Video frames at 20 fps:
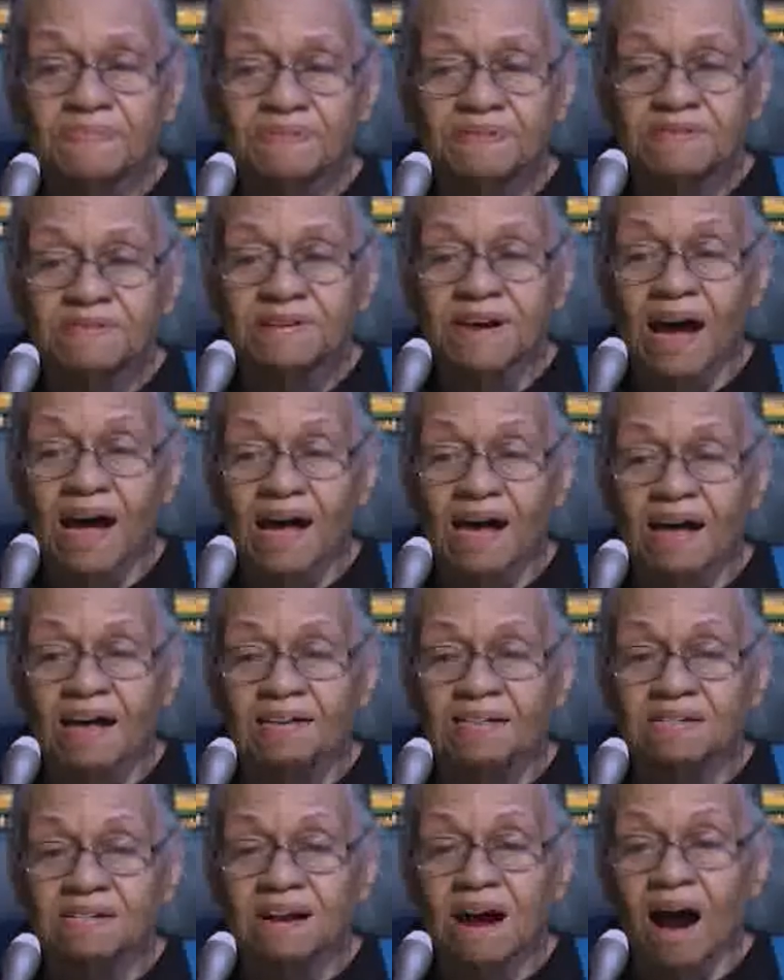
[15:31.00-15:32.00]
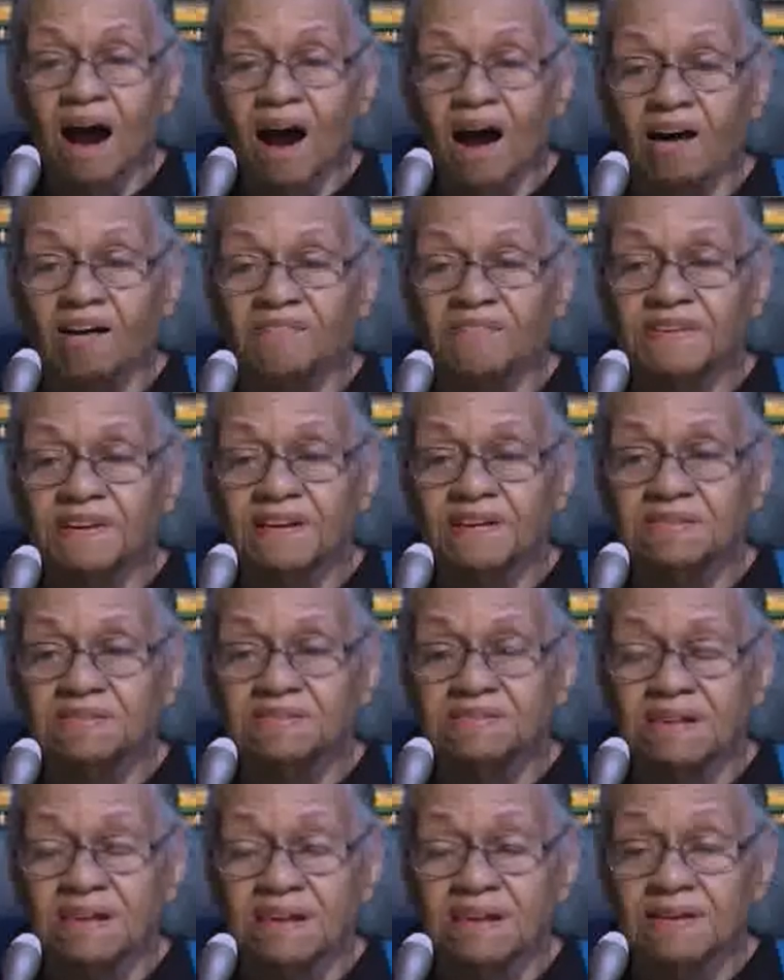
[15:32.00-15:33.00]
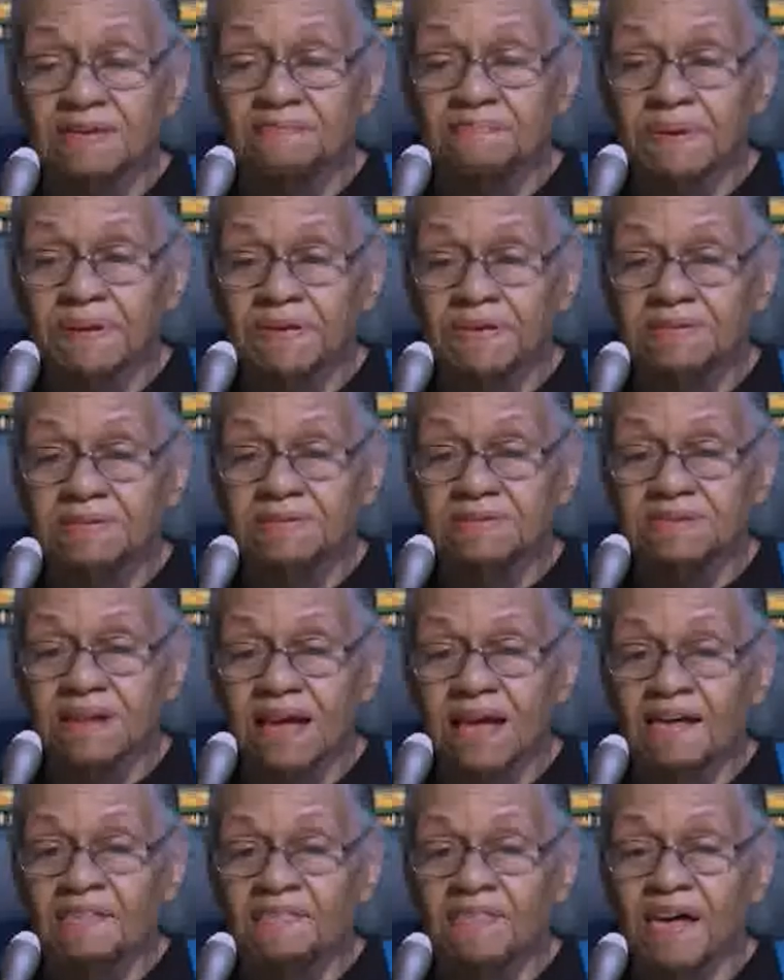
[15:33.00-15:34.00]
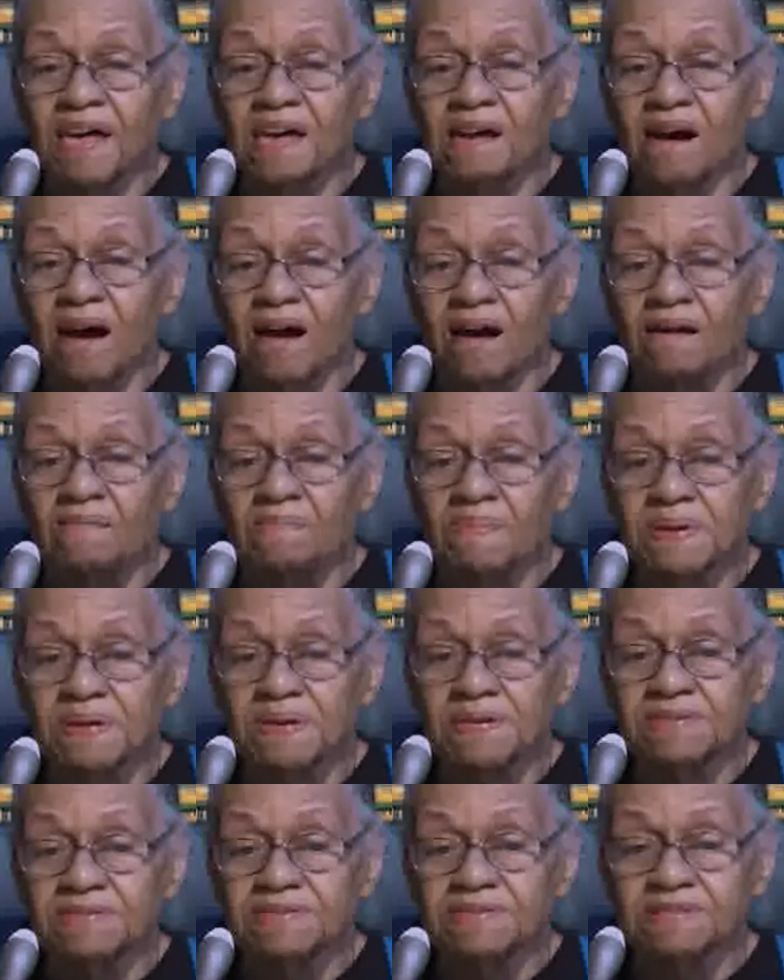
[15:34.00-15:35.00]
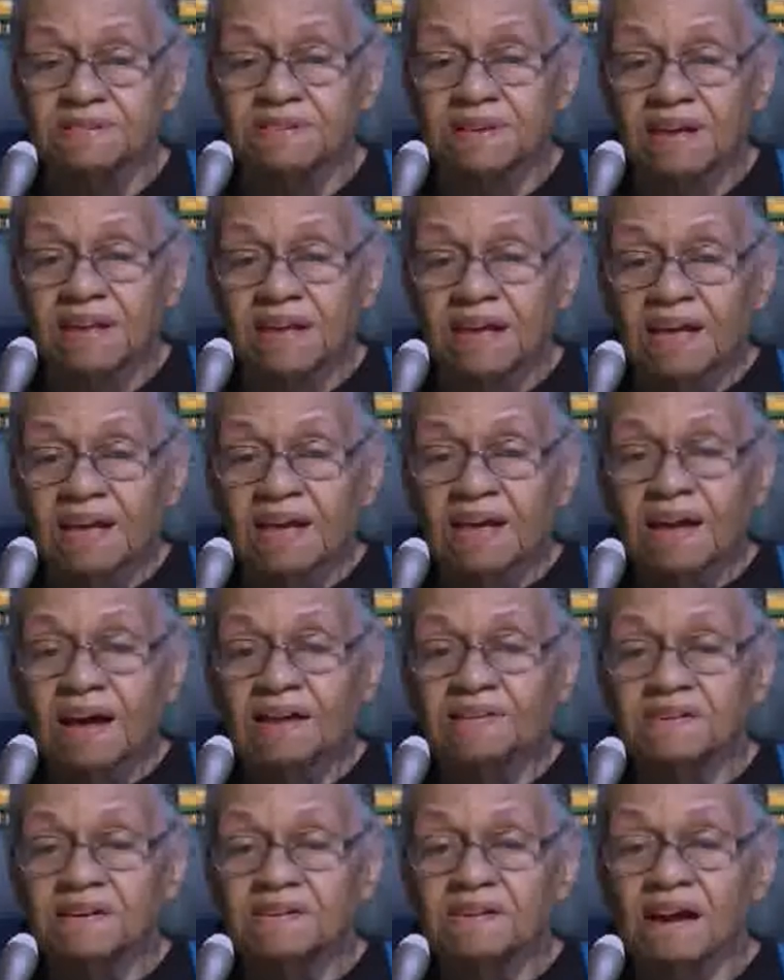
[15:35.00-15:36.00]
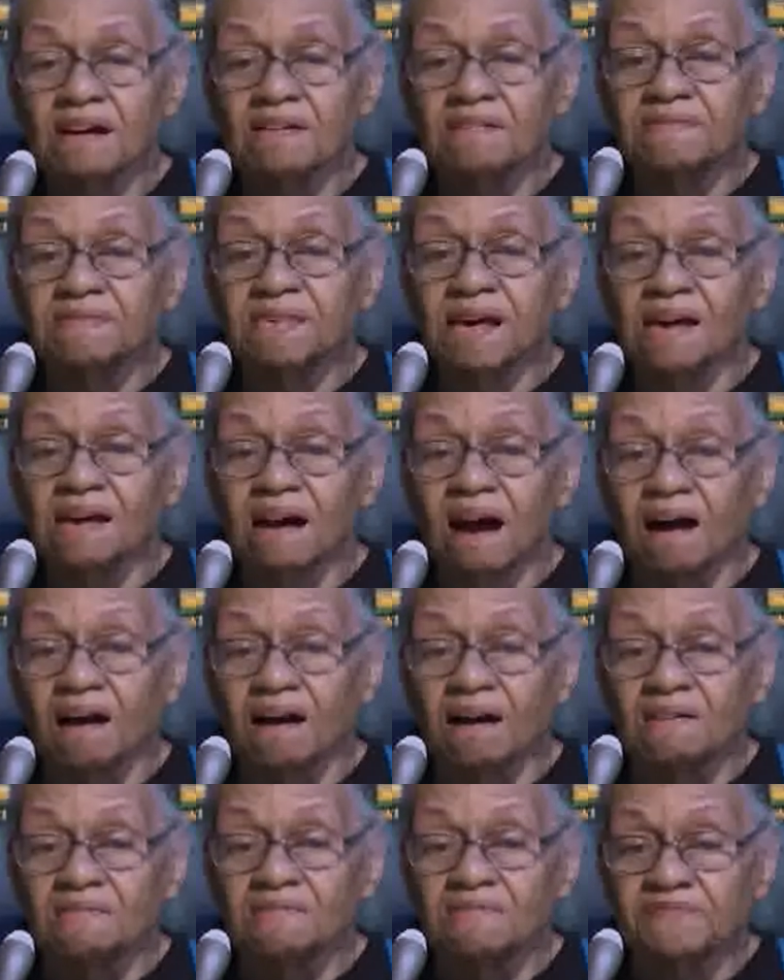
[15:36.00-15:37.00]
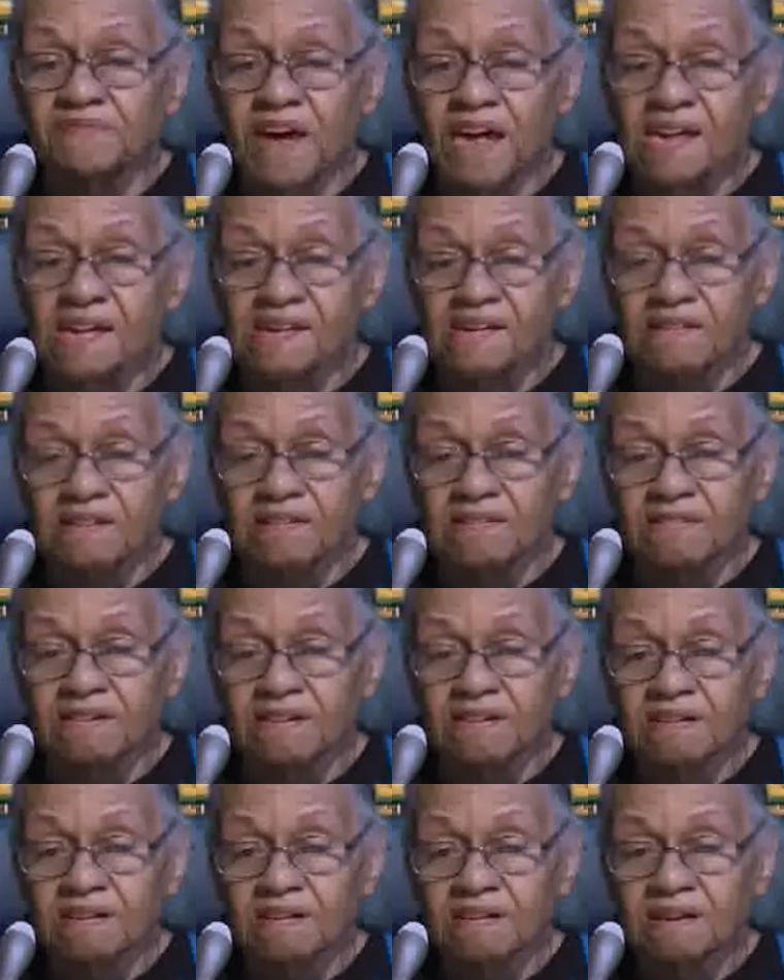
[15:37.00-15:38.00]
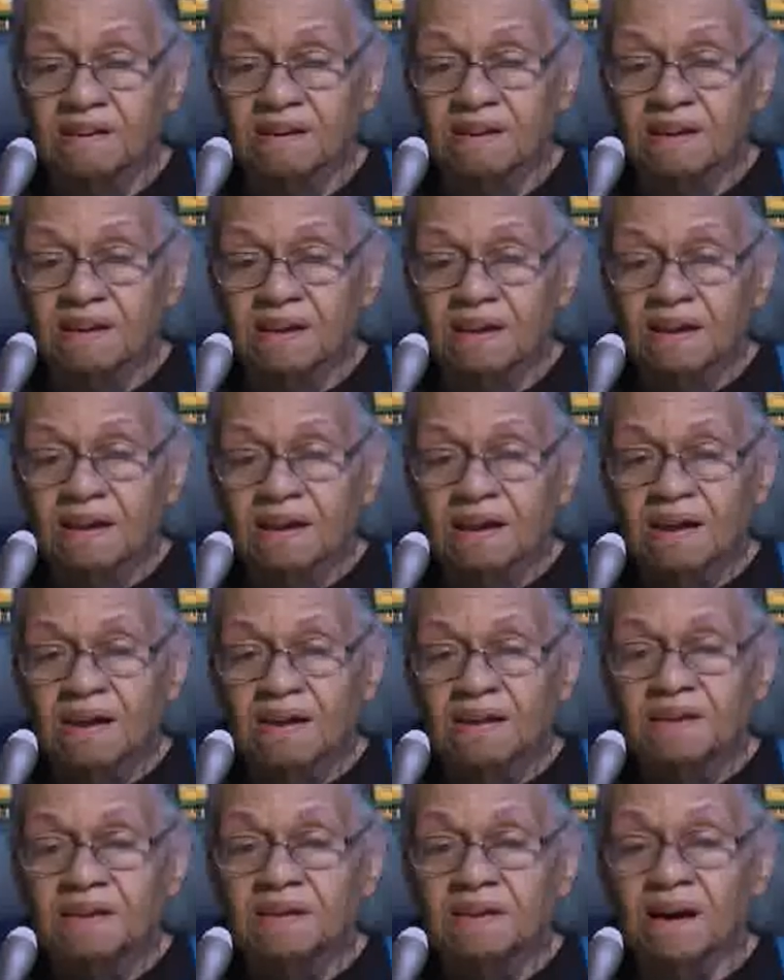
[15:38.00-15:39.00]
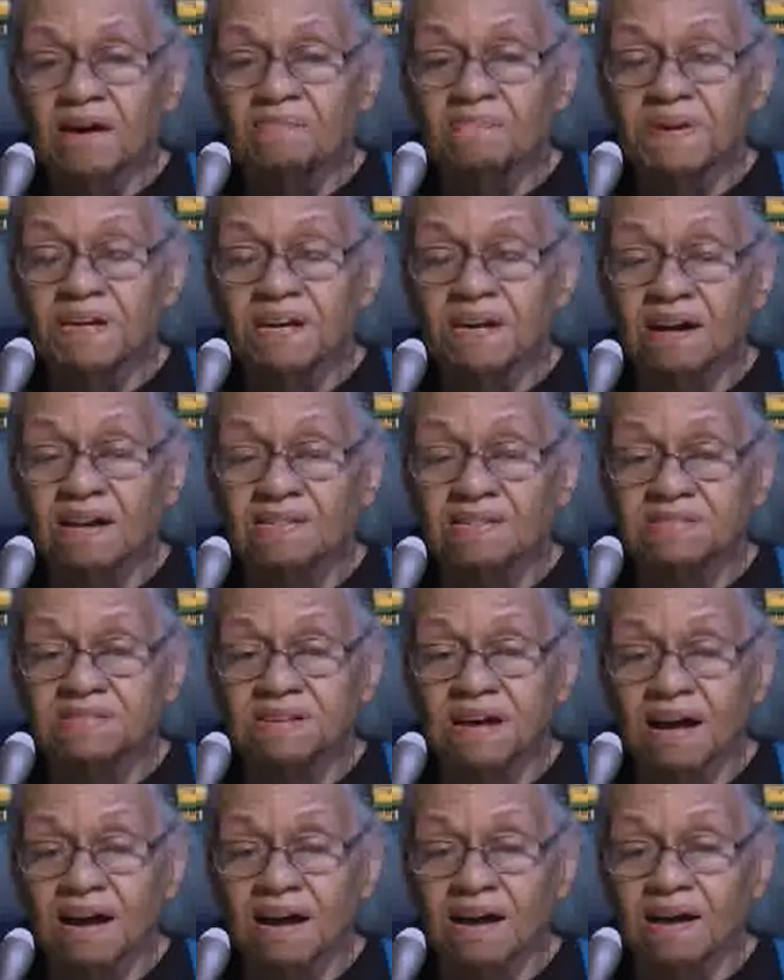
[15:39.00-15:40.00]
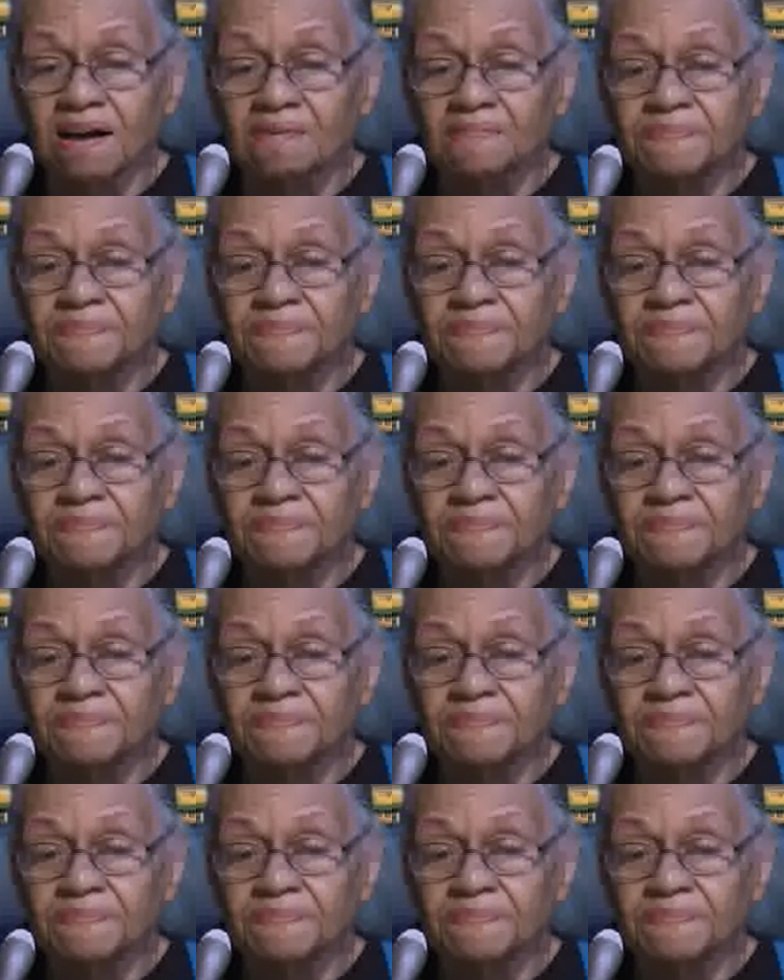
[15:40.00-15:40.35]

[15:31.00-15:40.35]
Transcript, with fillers: John called these things beasts, and they are beasts. And you know, they are unfair you know, because uh,